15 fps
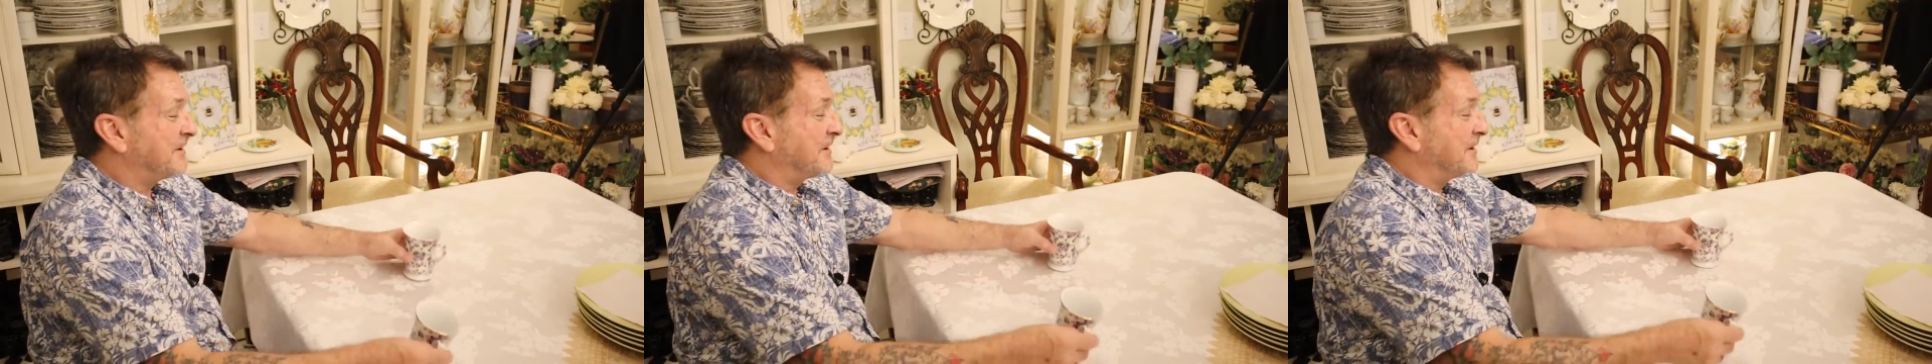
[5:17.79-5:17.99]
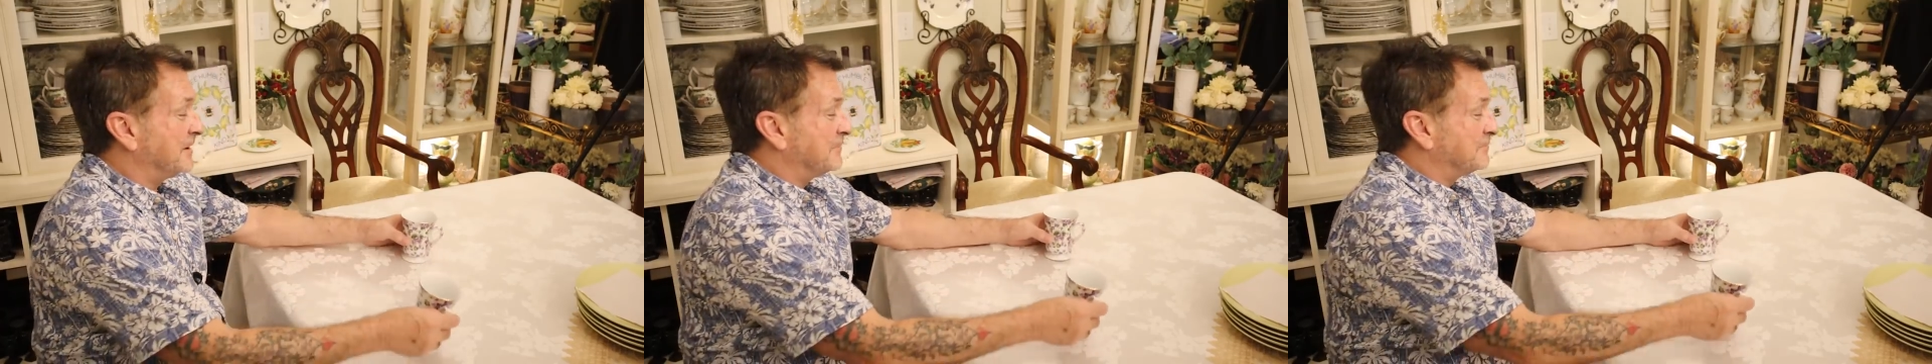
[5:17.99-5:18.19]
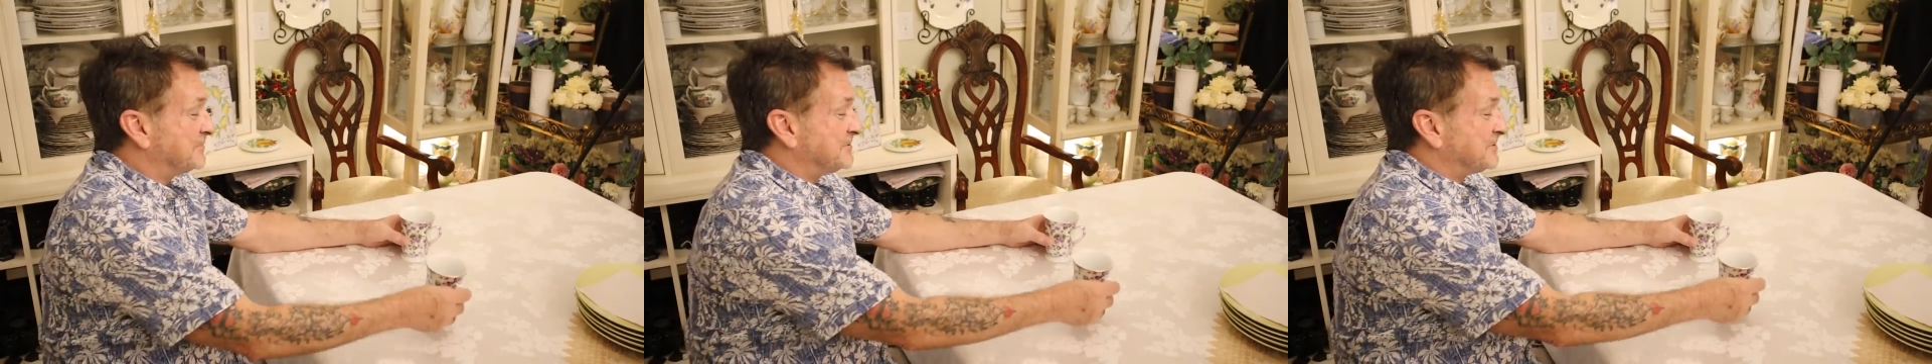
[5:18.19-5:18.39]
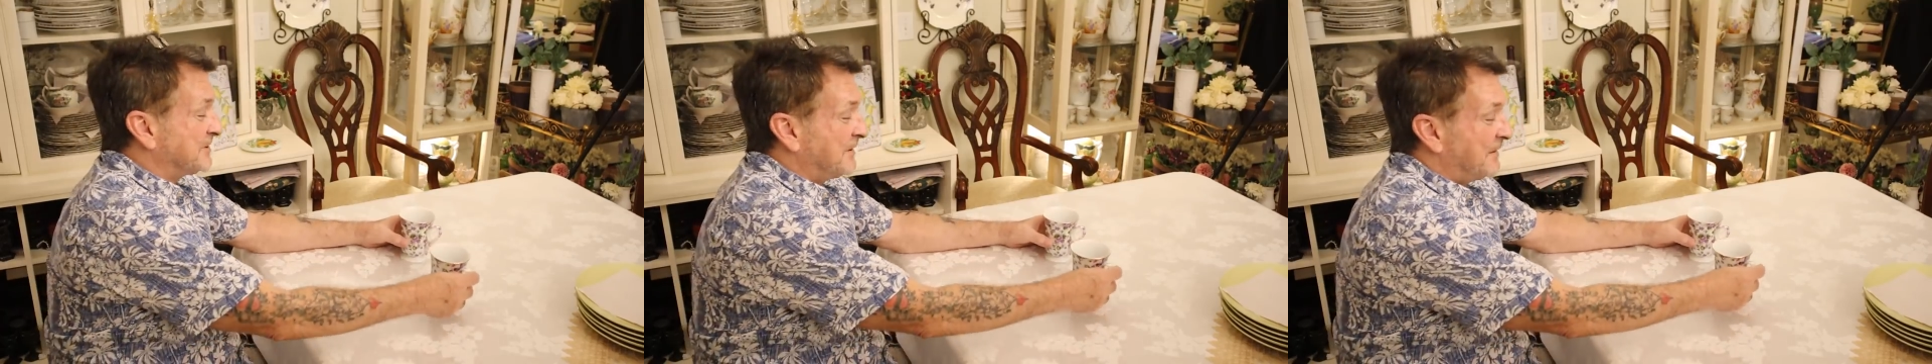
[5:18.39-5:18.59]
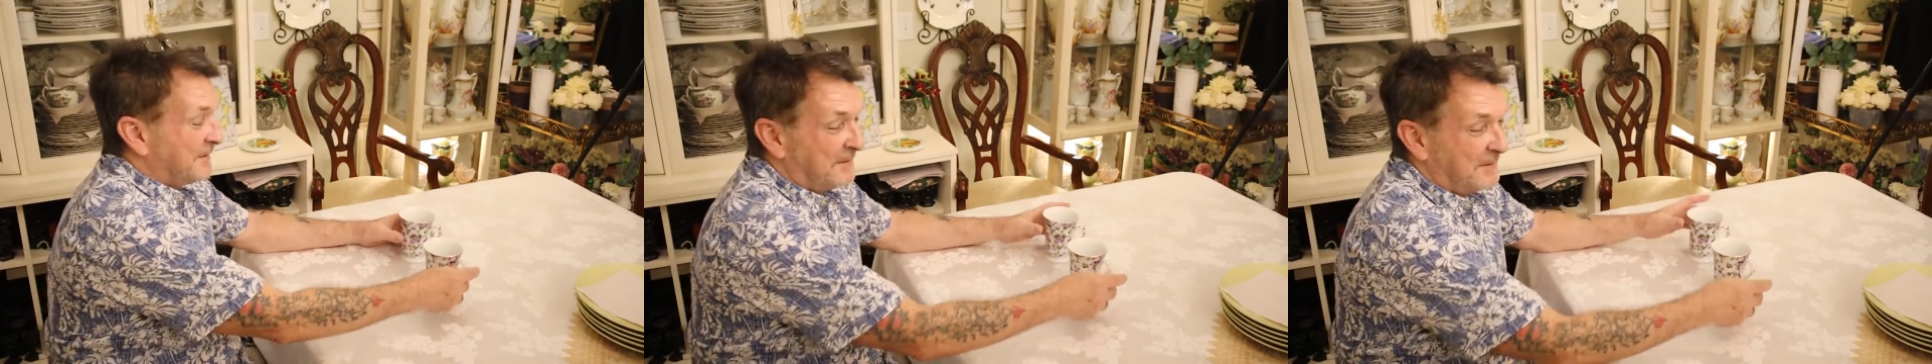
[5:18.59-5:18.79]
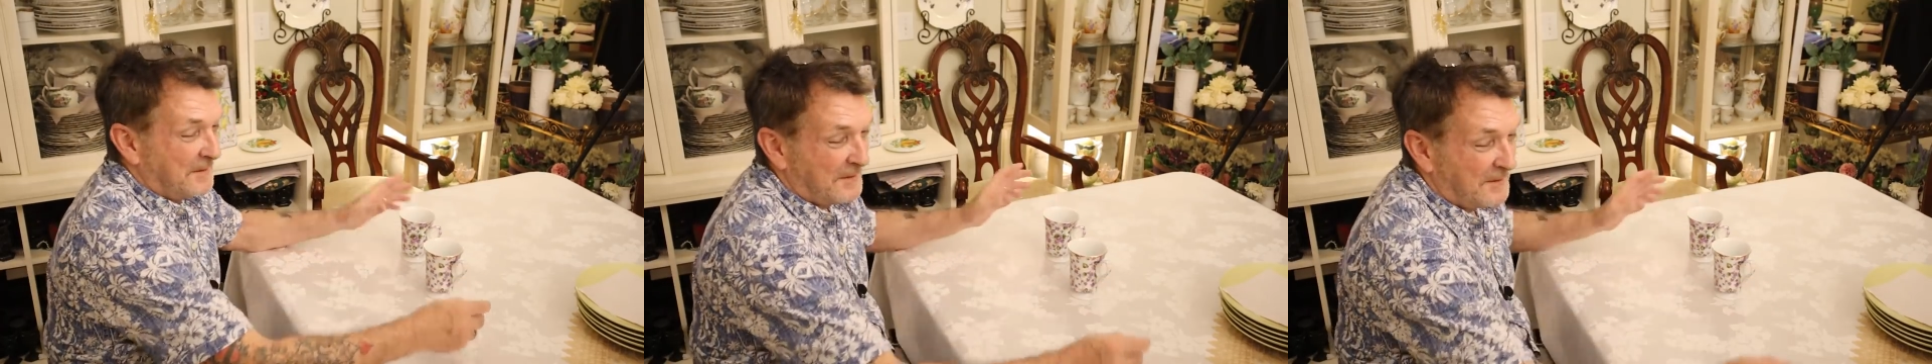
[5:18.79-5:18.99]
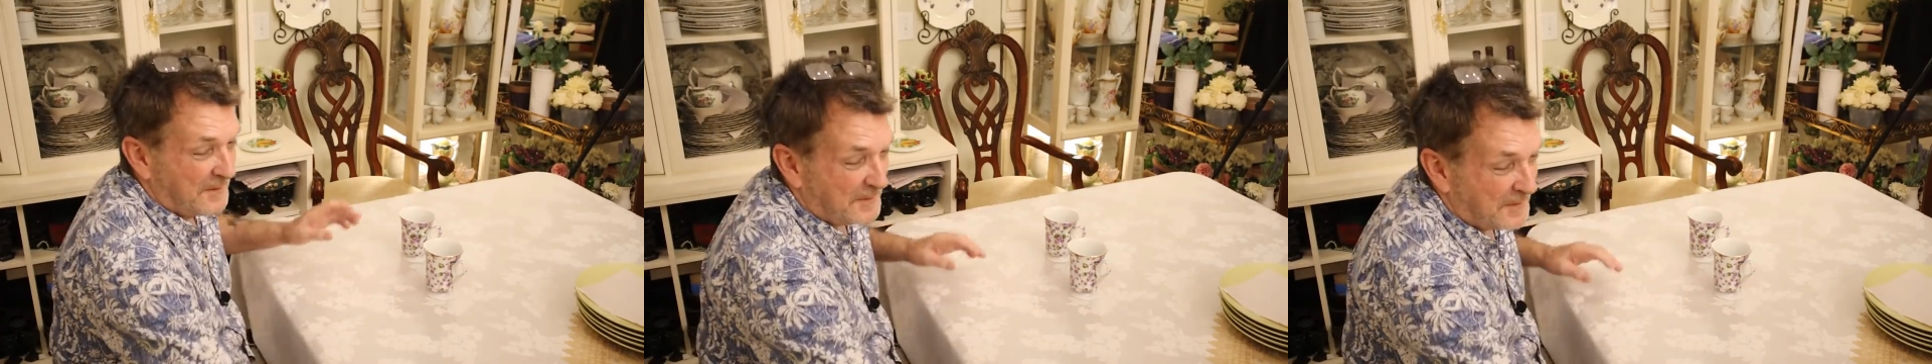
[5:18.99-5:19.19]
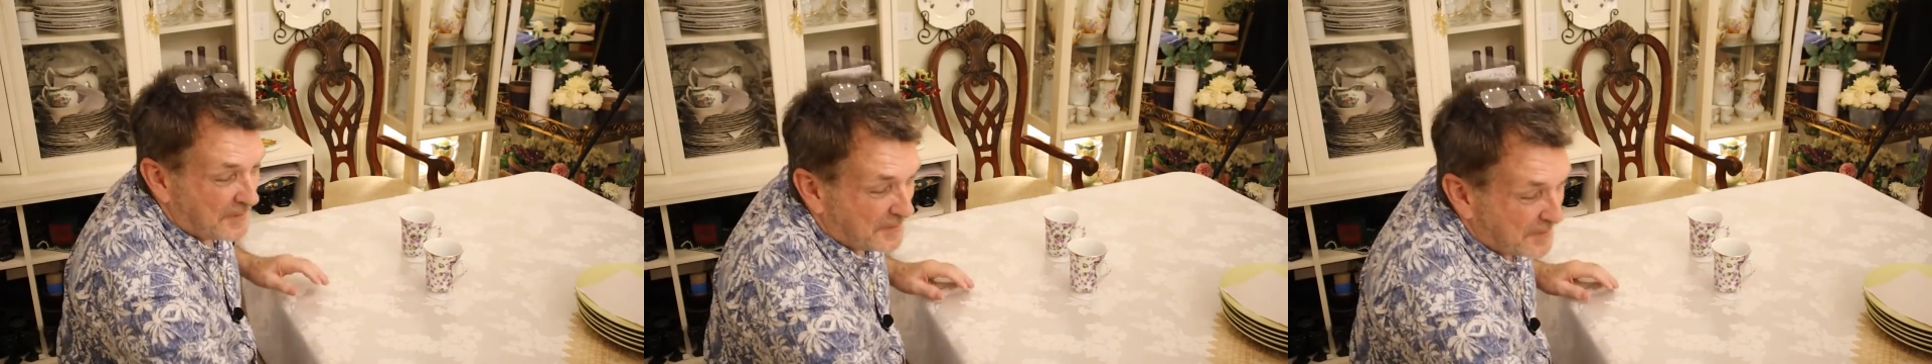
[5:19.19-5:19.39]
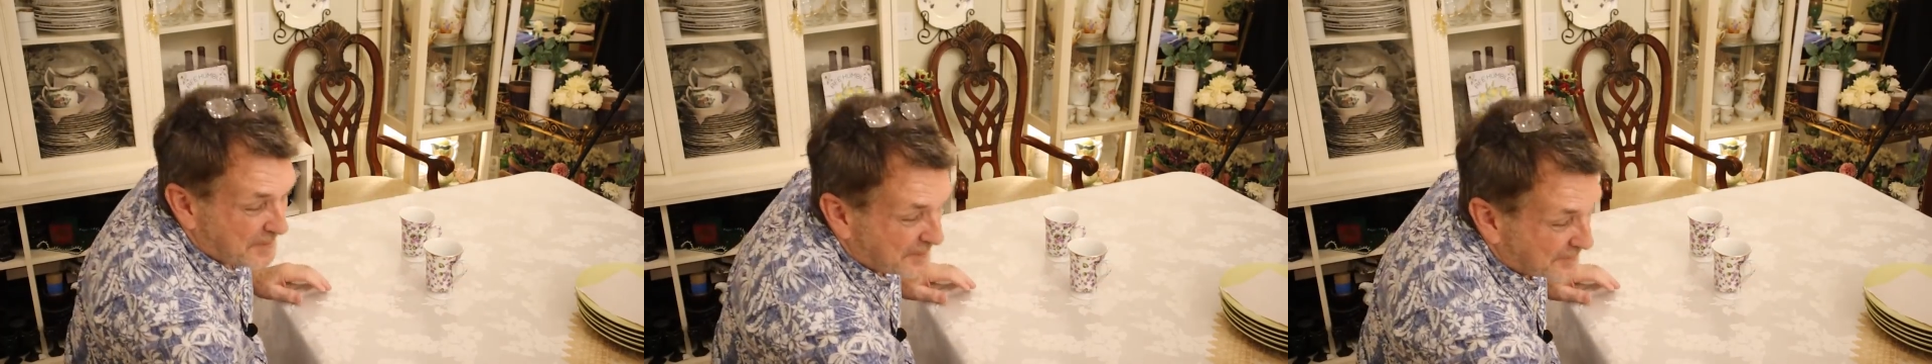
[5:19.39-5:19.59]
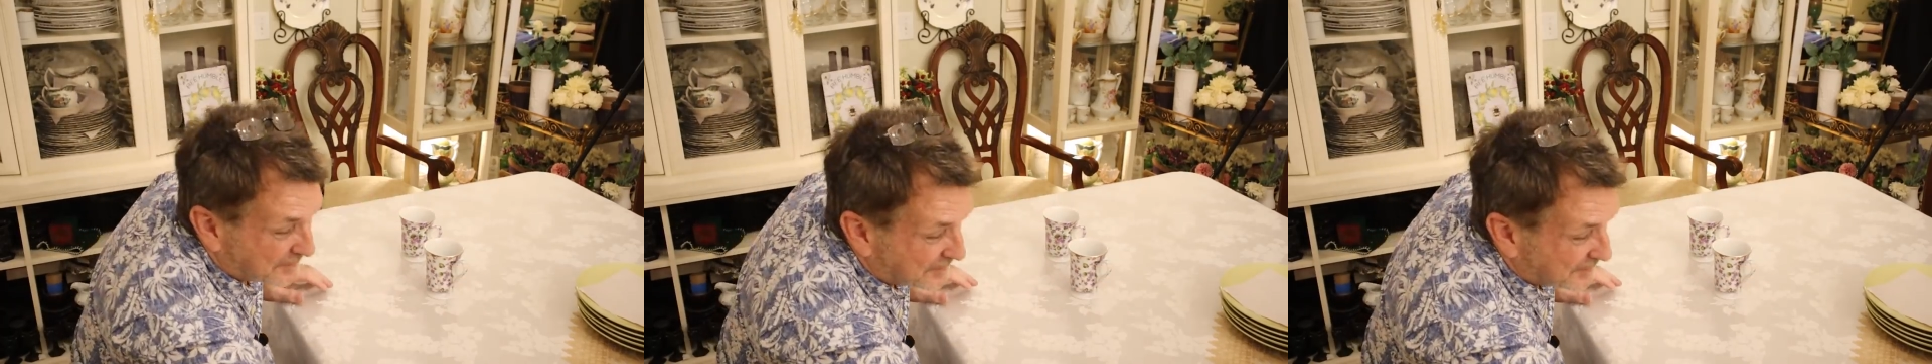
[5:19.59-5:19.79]
cups.
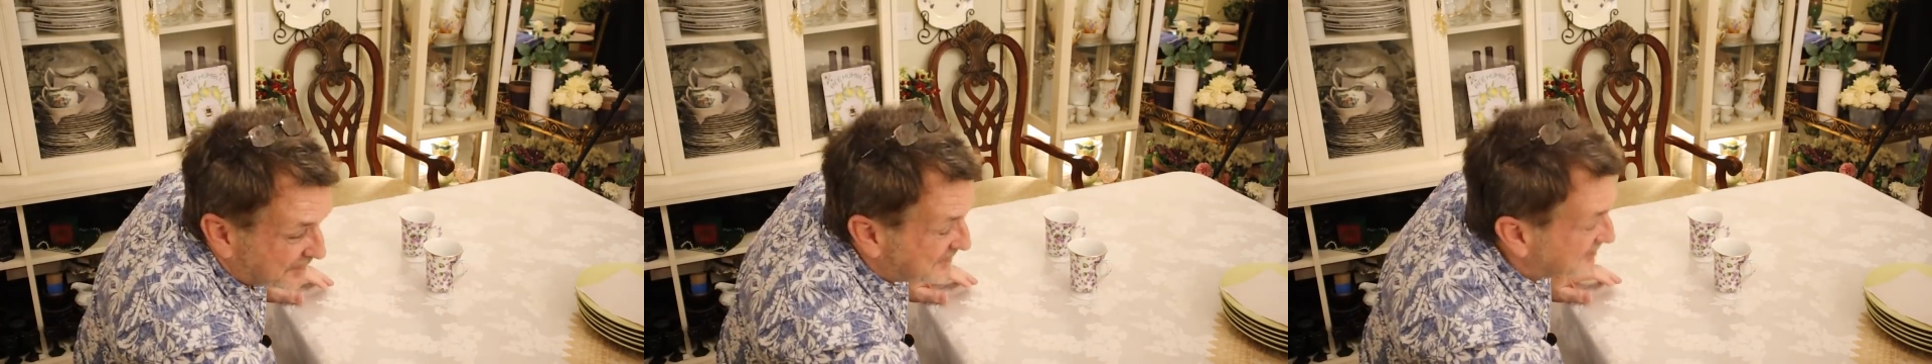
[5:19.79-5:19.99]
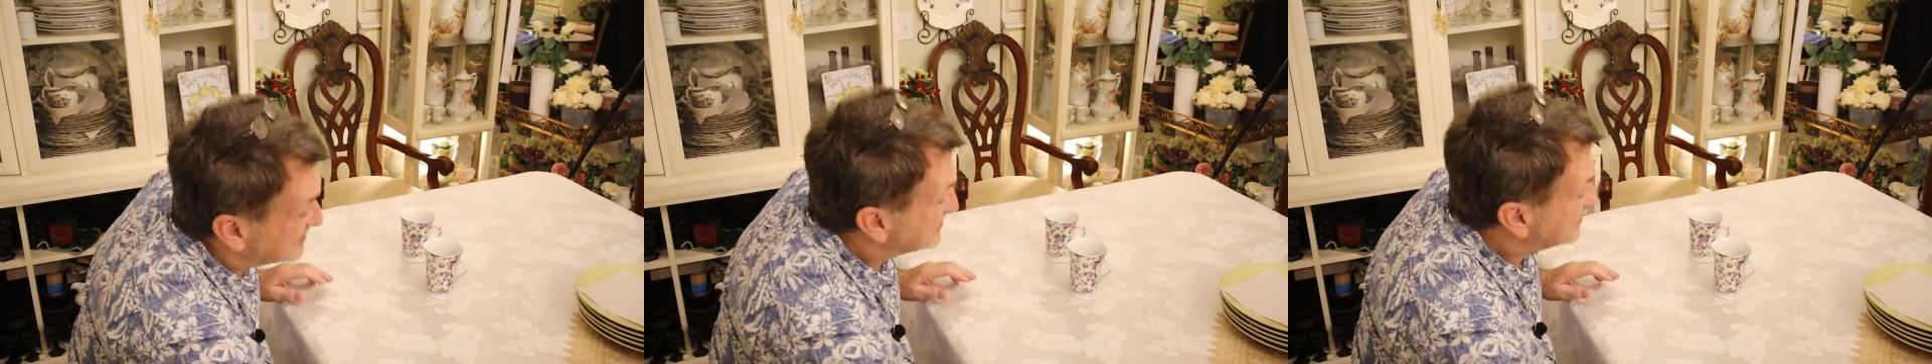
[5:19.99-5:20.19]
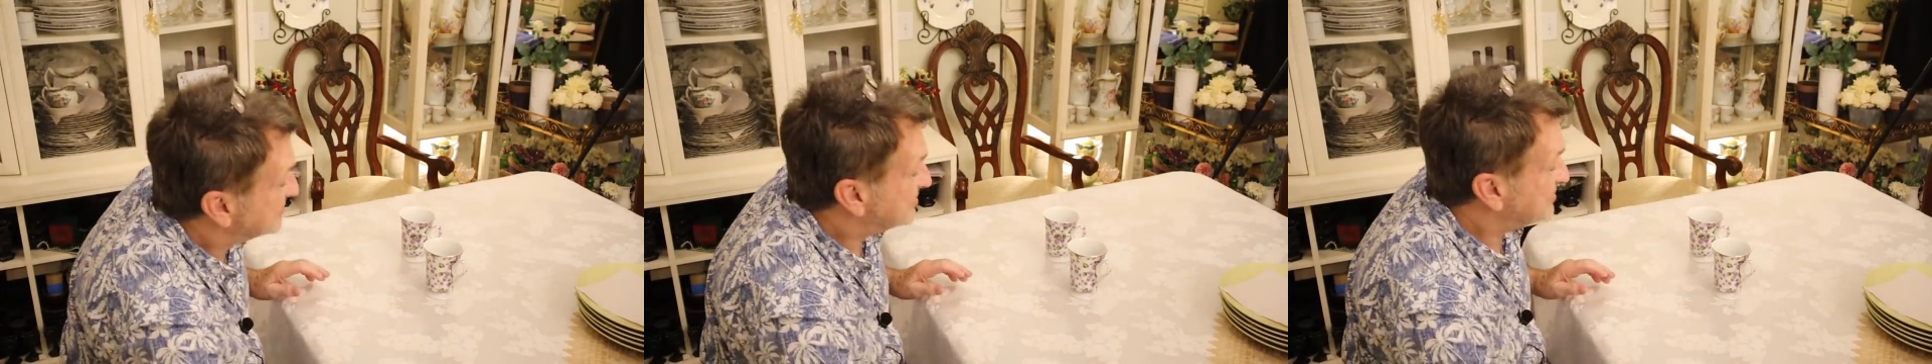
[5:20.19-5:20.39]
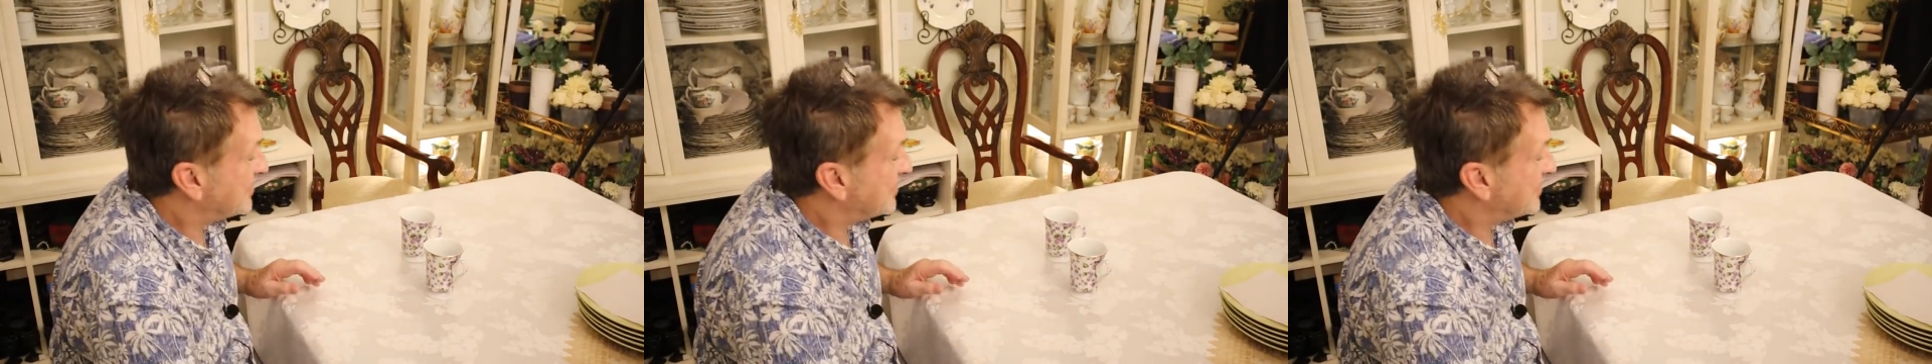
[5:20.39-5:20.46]
Okay, here's a